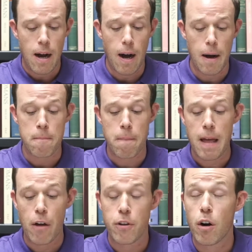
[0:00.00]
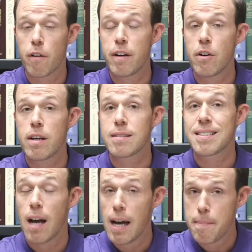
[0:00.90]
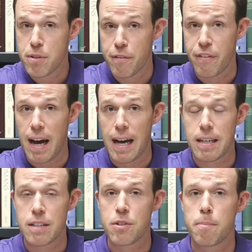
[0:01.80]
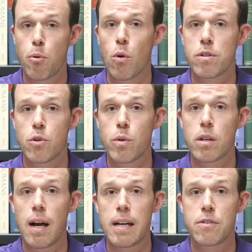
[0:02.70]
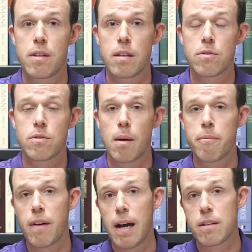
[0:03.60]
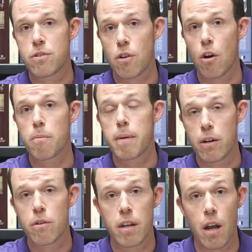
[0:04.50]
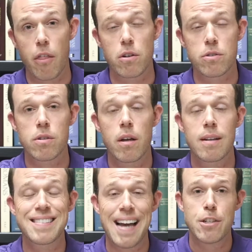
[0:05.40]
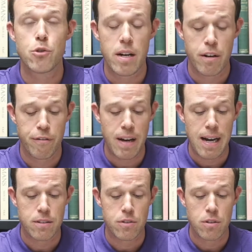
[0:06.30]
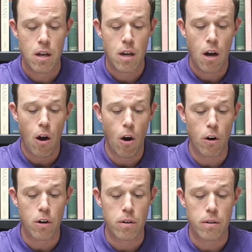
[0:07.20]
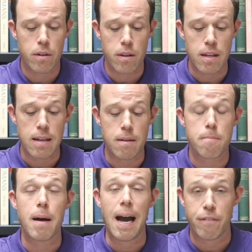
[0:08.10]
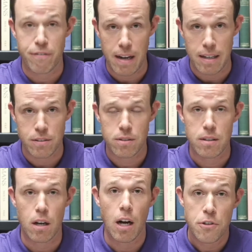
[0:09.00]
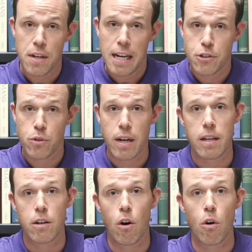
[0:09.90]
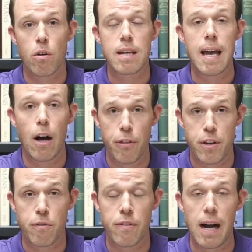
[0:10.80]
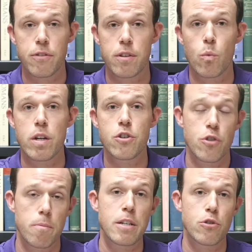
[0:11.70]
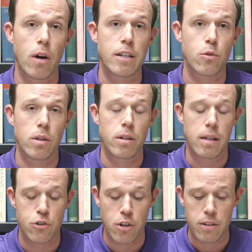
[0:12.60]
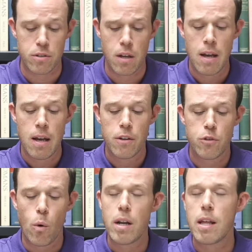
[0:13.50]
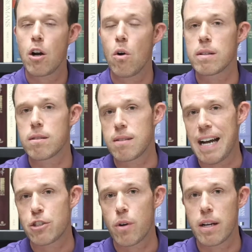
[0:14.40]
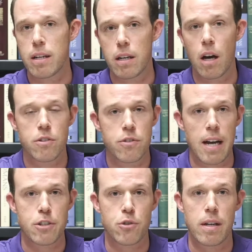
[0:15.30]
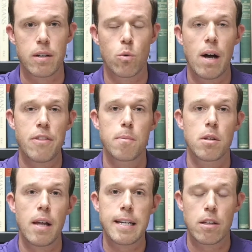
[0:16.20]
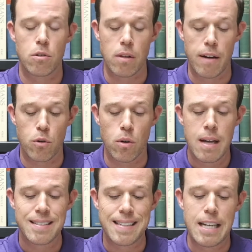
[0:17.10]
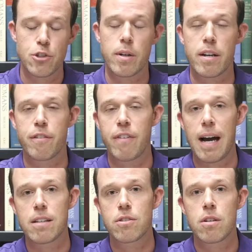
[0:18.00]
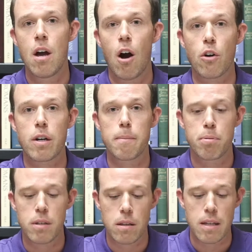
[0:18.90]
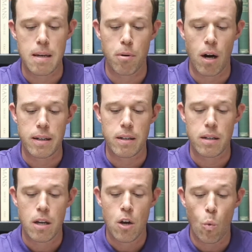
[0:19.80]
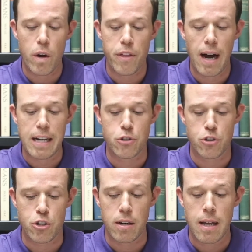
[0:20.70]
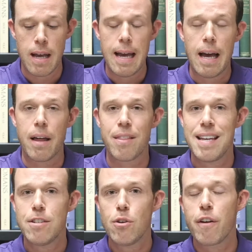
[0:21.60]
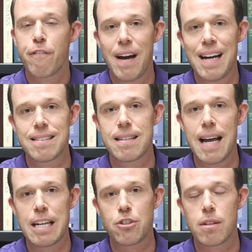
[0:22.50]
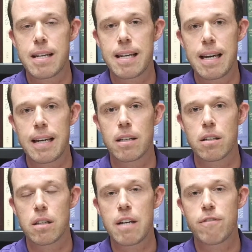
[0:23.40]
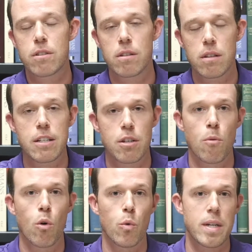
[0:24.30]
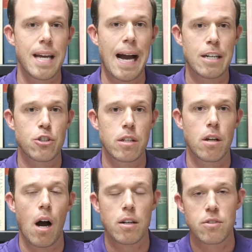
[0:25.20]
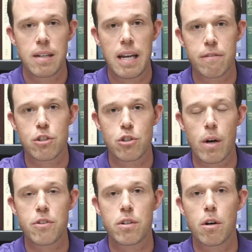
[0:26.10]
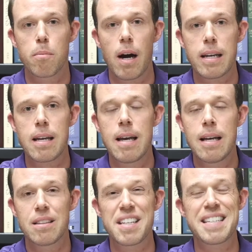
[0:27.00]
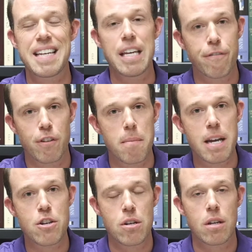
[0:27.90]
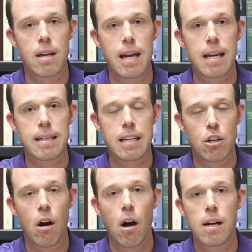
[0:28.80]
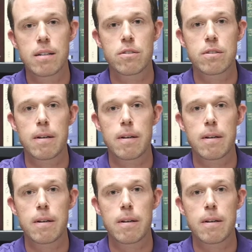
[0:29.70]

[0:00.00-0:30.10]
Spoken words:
Now, there are various types of fat, and it's important to realize that some fats are better than others. Saturated fats are the bad fats. Unsaturated are the healthier fats that we should be trying to ingest. So why do they call it saturated and unsaturated? Well, at the molecular level, saturated fats are completely bonded with hydrogen. These are the fats that actually can lead to more reaction, oxidative stress in our body, lead to inflammation, and can cause